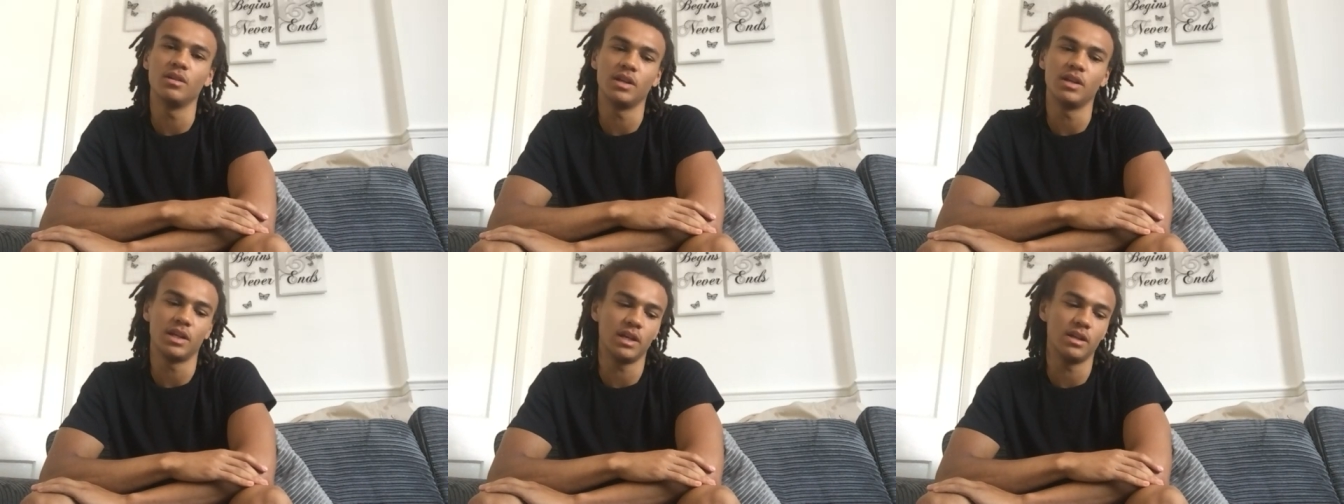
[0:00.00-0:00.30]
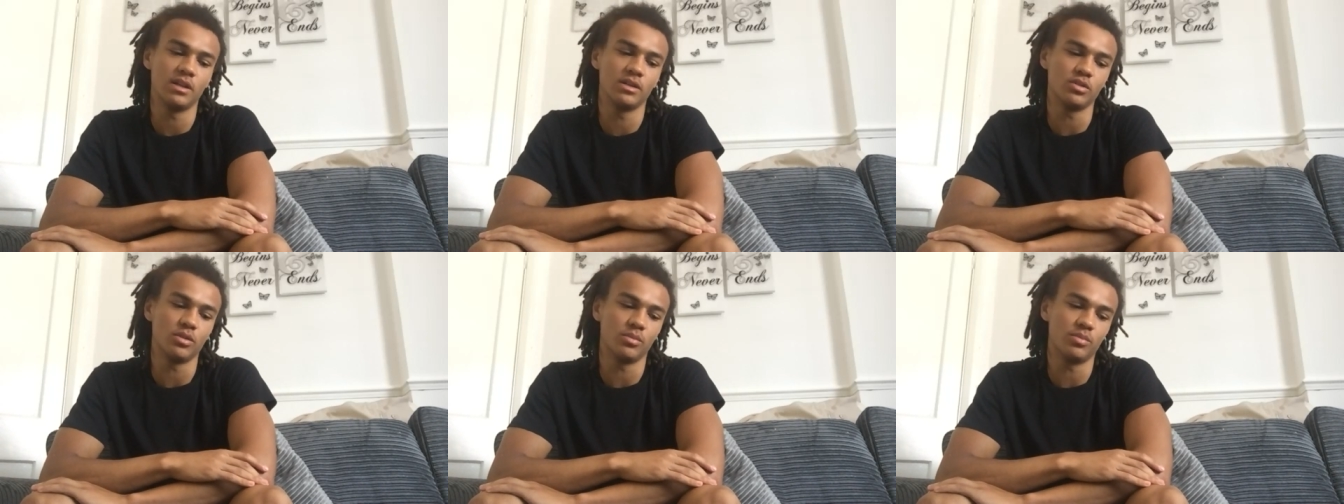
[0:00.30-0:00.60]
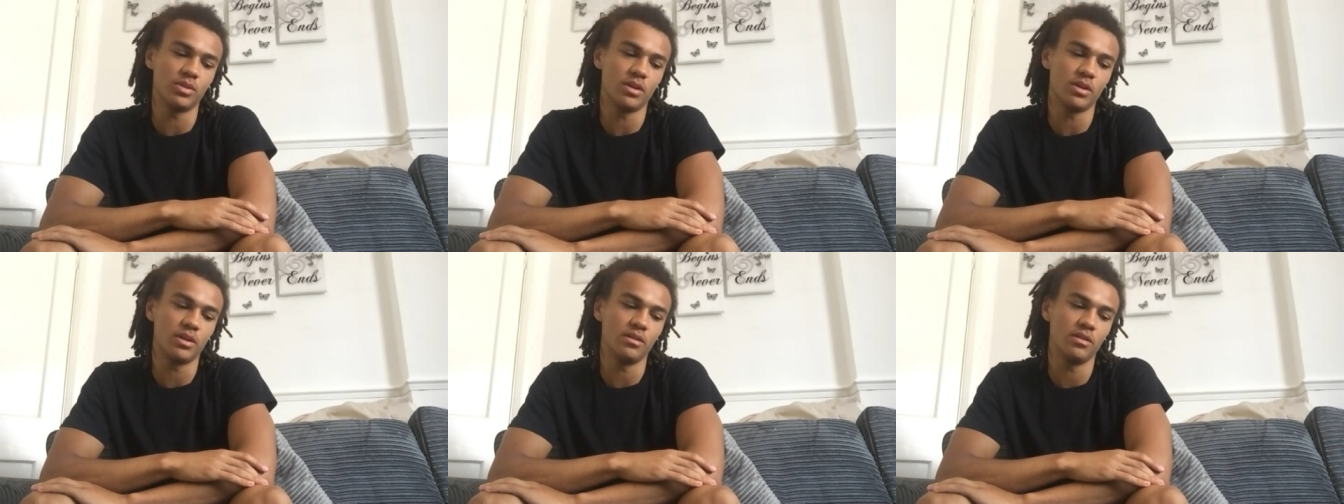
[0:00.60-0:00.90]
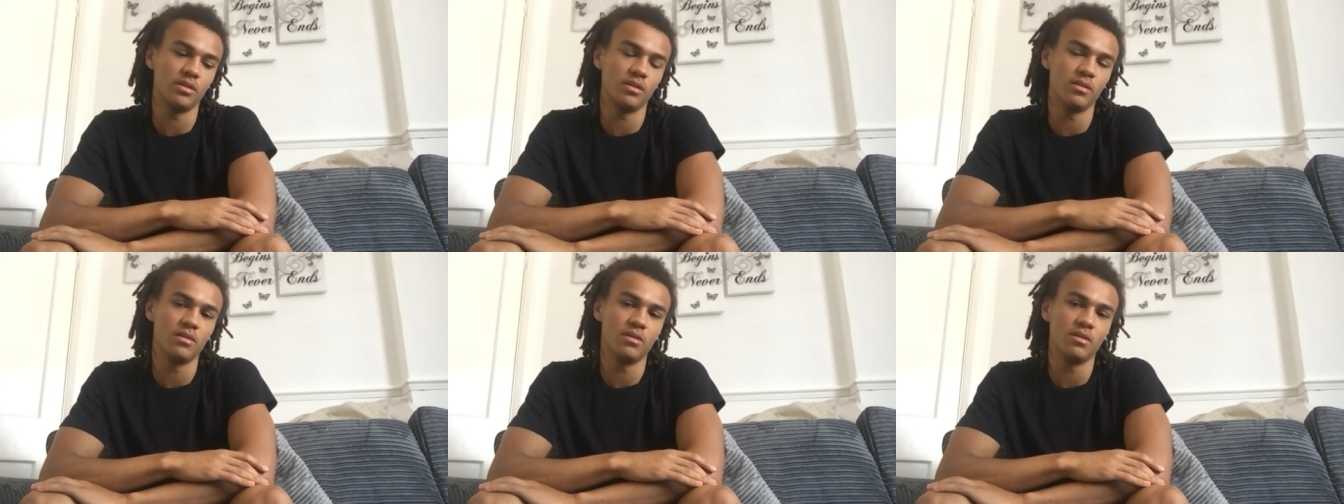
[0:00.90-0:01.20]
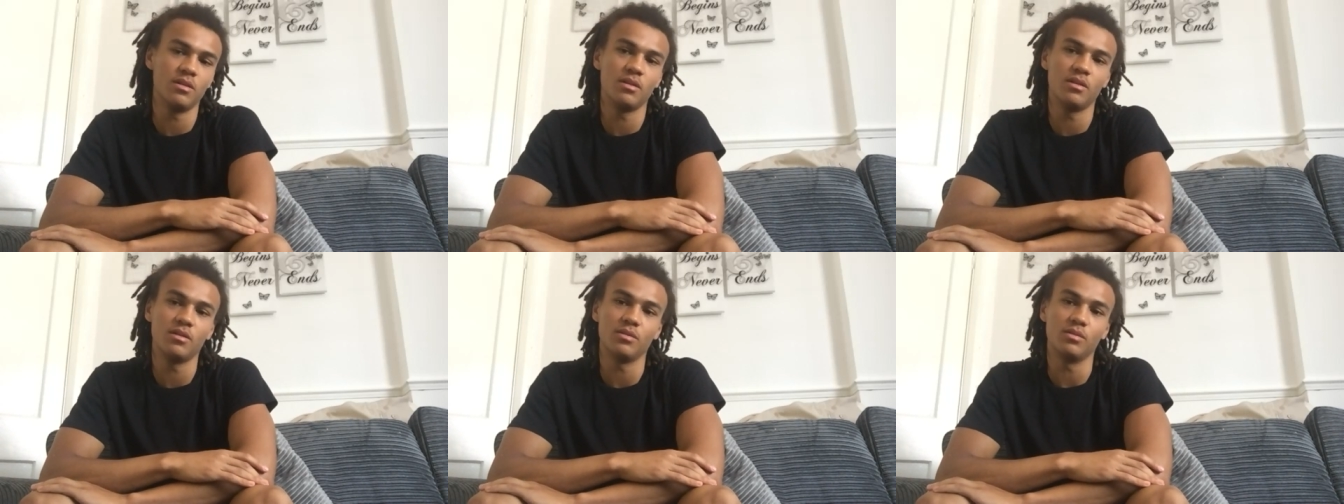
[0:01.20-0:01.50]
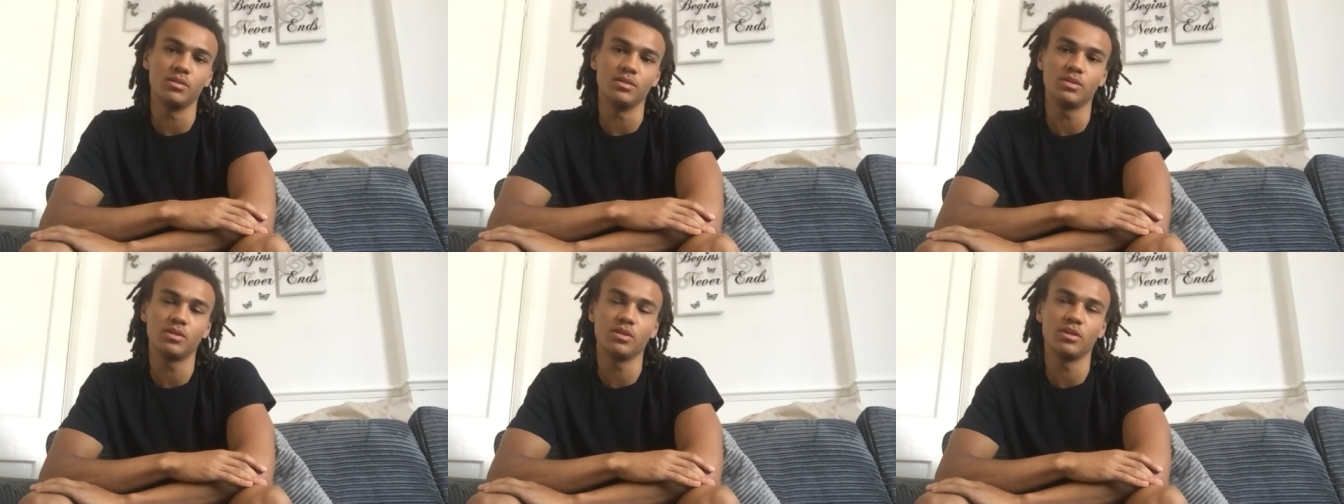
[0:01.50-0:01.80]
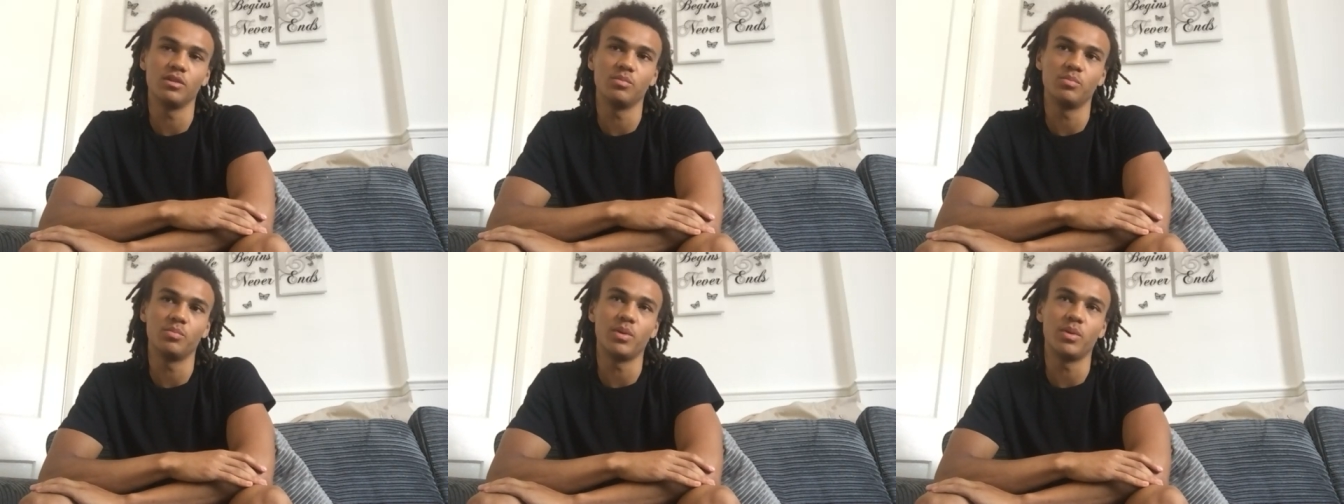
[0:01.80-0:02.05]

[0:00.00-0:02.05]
get the job done was good.